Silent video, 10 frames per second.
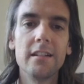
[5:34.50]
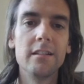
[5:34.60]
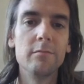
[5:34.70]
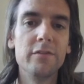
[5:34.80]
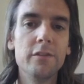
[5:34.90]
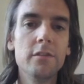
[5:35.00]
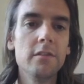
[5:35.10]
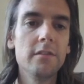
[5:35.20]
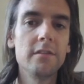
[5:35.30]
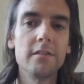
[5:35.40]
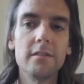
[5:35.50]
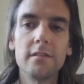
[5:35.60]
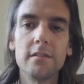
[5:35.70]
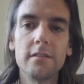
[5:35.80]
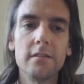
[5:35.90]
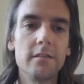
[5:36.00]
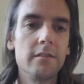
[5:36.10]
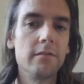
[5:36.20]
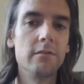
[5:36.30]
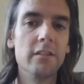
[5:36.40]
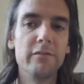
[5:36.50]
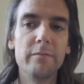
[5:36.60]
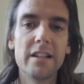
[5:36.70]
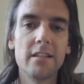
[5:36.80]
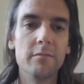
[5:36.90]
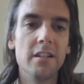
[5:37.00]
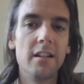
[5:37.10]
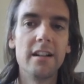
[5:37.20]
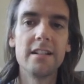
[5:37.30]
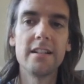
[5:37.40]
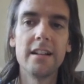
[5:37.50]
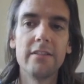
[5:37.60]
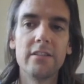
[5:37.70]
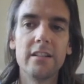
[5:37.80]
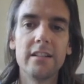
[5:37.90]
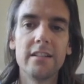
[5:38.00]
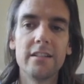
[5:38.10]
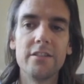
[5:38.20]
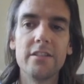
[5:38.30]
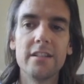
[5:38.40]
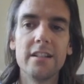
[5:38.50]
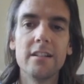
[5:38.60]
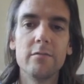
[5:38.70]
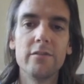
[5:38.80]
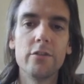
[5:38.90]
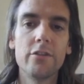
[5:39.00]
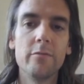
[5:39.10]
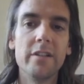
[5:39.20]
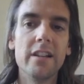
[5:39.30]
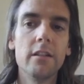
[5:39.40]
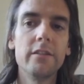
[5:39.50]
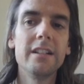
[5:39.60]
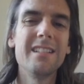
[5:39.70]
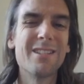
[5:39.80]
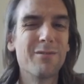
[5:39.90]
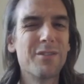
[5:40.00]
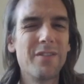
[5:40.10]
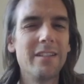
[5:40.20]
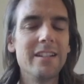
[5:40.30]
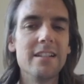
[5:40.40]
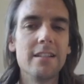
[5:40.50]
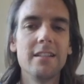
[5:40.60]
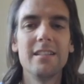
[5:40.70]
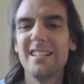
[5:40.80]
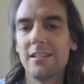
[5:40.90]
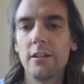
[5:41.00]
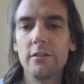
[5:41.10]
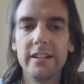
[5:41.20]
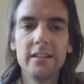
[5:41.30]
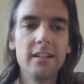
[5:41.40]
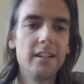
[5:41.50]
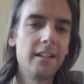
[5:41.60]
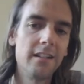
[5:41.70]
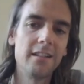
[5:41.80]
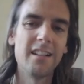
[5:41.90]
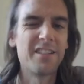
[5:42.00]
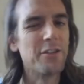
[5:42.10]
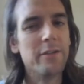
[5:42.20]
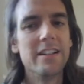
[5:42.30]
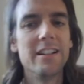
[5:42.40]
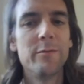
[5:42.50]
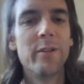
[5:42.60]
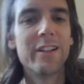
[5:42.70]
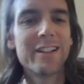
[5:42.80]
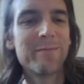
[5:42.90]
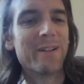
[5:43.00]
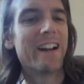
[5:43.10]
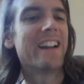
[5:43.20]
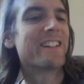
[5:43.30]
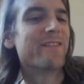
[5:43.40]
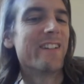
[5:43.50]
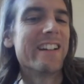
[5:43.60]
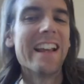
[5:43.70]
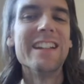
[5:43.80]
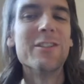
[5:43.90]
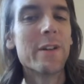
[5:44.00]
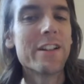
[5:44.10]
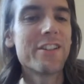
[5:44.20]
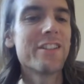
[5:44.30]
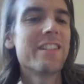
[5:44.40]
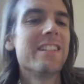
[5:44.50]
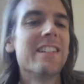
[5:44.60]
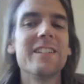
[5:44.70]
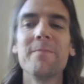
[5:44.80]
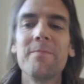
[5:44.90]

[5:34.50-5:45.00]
Number 4, oh, I've messed up the lines here, haven't I? As you can see, number 4 should be hurry. This one was very easy. It's hurried. That's too easy, to be honest. But I had to find 8 questions, didn't I?